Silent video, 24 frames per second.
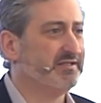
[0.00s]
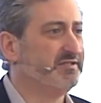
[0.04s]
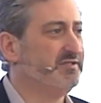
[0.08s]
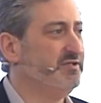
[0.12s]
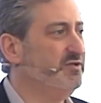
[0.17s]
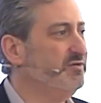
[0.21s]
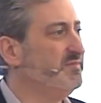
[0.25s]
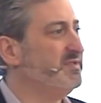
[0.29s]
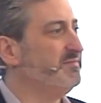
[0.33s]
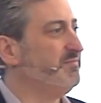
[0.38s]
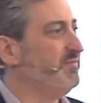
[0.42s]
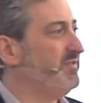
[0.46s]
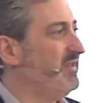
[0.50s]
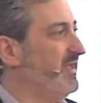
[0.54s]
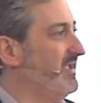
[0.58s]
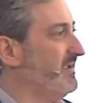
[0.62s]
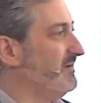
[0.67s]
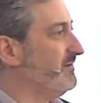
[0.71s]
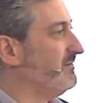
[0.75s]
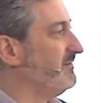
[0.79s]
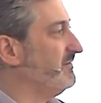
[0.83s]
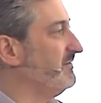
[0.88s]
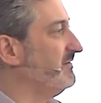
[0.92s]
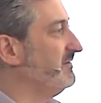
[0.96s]
human
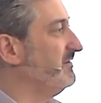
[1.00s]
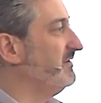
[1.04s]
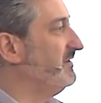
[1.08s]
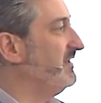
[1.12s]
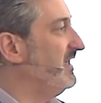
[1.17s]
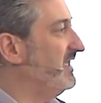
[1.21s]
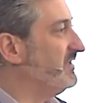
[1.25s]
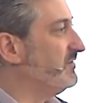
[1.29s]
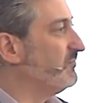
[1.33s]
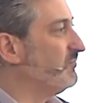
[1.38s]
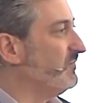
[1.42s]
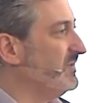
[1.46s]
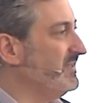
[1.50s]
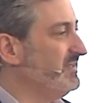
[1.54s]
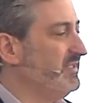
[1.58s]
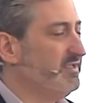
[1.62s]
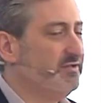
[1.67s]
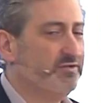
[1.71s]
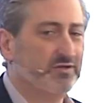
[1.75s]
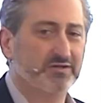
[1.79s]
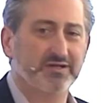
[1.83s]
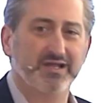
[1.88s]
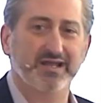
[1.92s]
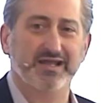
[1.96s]
player and a really
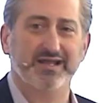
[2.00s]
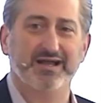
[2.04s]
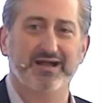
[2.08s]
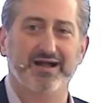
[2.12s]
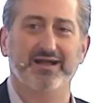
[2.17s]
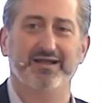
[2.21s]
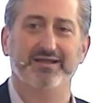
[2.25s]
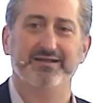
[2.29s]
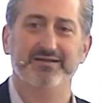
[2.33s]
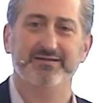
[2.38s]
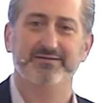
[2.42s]
good AI.